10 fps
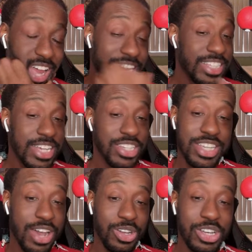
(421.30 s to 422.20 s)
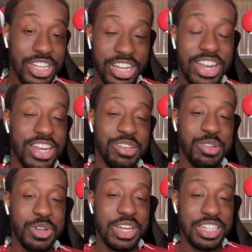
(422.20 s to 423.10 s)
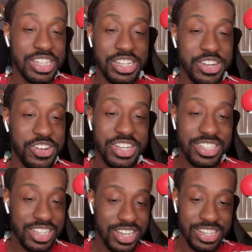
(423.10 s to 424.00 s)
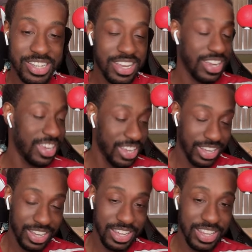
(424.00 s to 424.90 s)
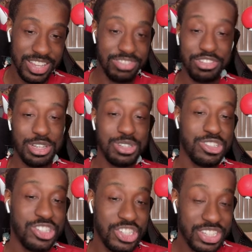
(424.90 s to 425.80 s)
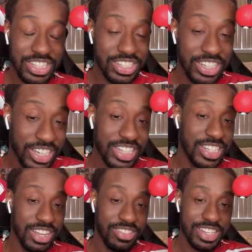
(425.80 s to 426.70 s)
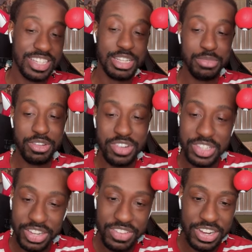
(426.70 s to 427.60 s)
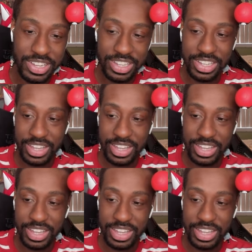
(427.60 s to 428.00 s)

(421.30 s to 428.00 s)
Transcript: guess that's just how good they are, even though I did hear it. It's like, it feels just as good as if this is my first time hearing it.